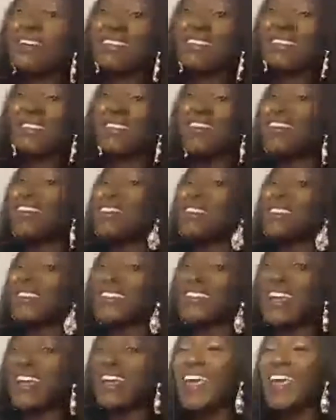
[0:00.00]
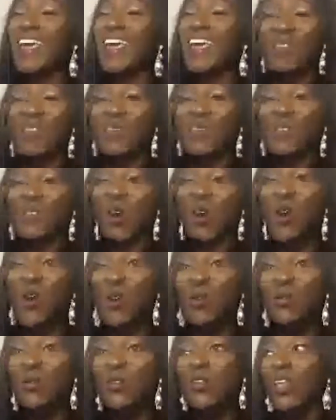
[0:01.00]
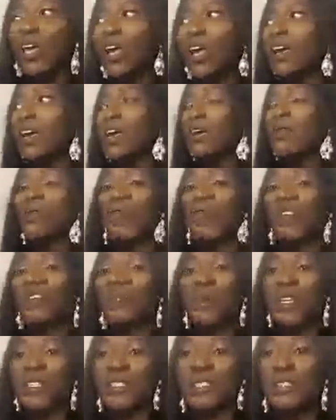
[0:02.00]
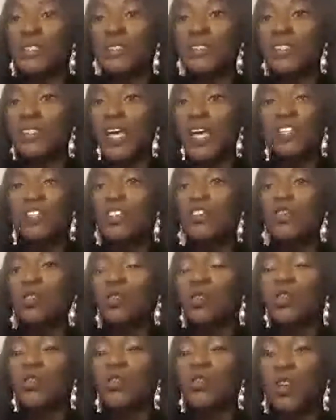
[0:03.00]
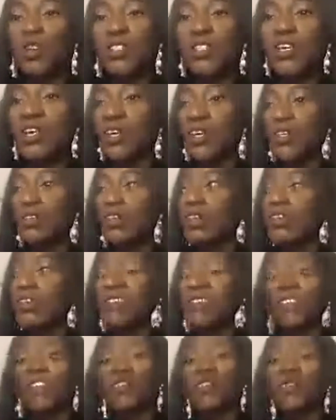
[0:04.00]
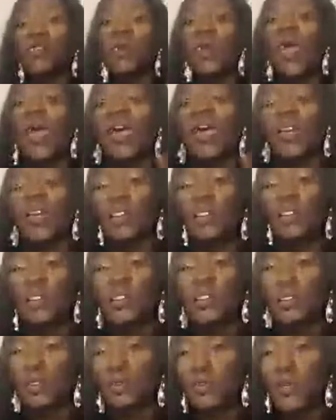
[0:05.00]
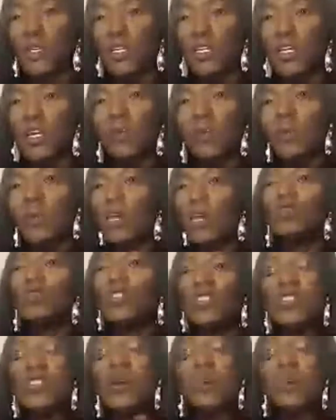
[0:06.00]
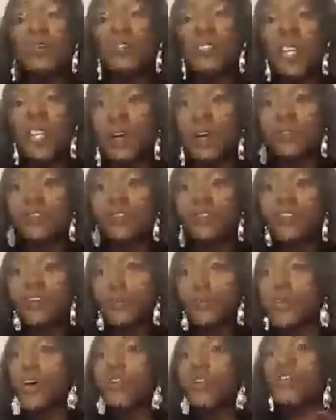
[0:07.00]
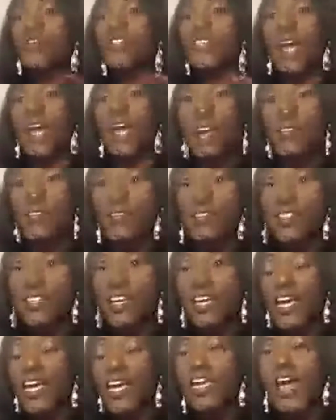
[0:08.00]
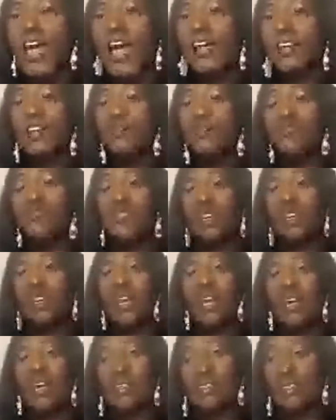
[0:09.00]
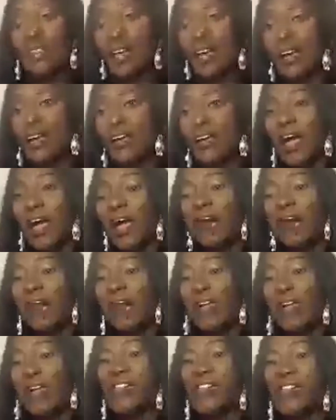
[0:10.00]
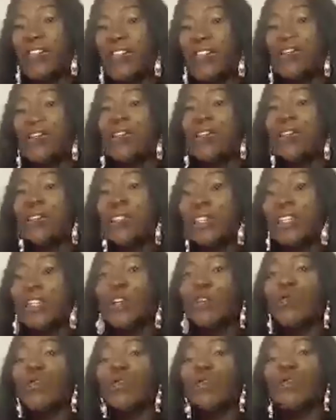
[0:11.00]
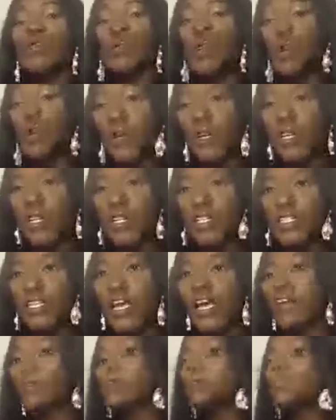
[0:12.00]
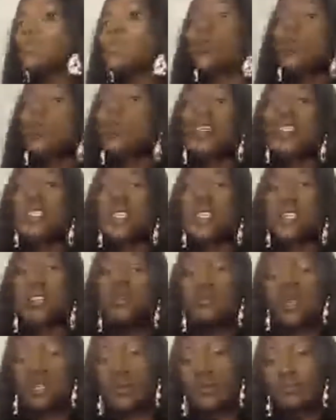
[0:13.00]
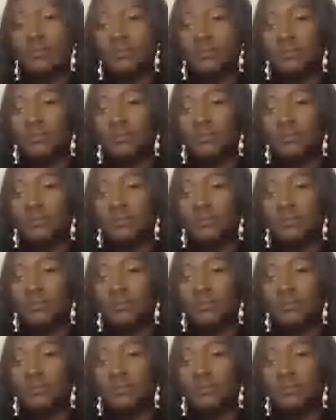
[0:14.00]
last year, it was horrible that one of my sisters, I just could not. They didn't do anything to me, but I was just upset with them, and I was just angry. And I hadn't realized that I'm actually dealing with brokenness. I had brokenness in me.